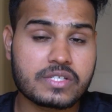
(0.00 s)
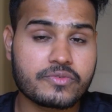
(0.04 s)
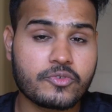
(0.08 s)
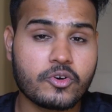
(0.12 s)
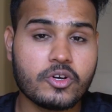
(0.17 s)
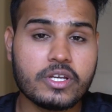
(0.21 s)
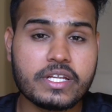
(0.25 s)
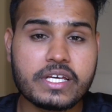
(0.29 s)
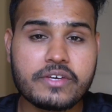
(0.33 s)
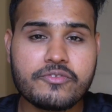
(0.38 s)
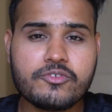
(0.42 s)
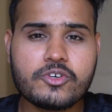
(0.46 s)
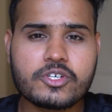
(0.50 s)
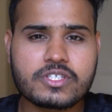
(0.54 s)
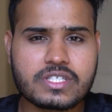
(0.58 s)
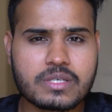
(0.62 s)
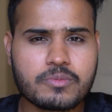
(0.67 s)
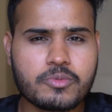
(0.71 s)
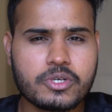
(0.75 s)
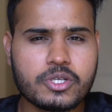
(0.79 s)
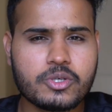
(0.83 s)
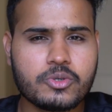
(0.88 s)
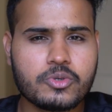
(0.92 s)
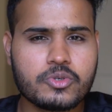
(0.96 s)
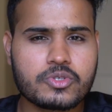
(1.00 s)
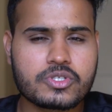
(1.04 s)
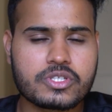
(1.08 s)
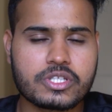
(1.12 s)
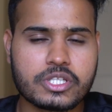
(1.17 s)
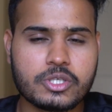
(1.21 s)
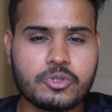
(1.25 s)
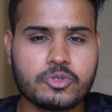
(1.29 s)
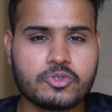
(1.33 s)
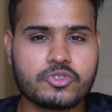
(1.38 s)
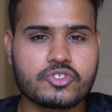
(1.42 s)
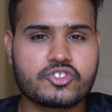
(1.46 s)
of all, if you're someone who's
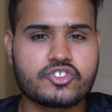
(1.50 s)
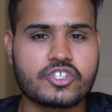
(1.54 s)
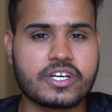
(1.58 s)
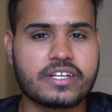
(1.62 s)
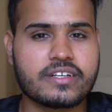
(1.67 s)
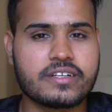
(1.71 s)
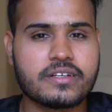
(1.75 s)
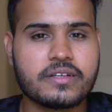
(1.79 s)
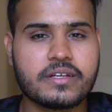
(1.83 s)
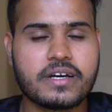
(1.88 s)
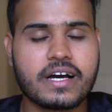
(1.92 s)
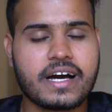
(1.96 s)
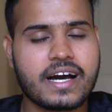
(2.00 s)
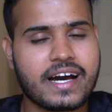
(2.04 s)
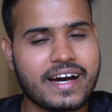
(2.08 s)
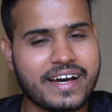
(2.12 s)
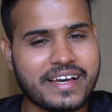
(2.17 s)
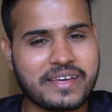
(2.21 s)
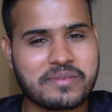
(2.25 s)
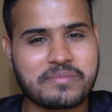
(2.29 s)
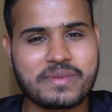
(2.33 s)
new to this channel, hi,